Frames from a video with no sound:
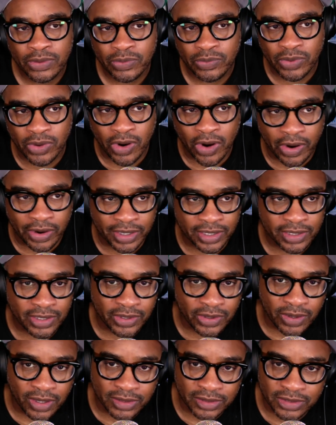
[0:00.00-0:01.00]
where Harden
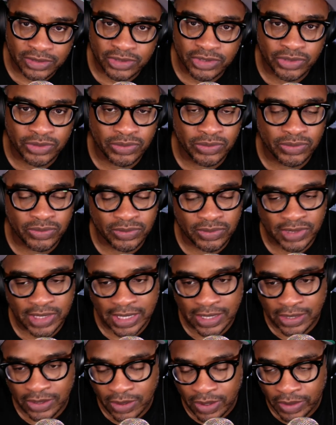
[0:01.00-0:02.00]
can guard the twos,
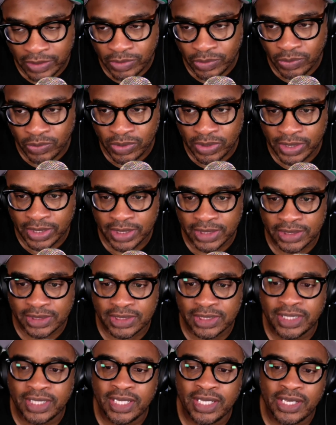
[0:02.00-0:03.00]
he can guard the ones.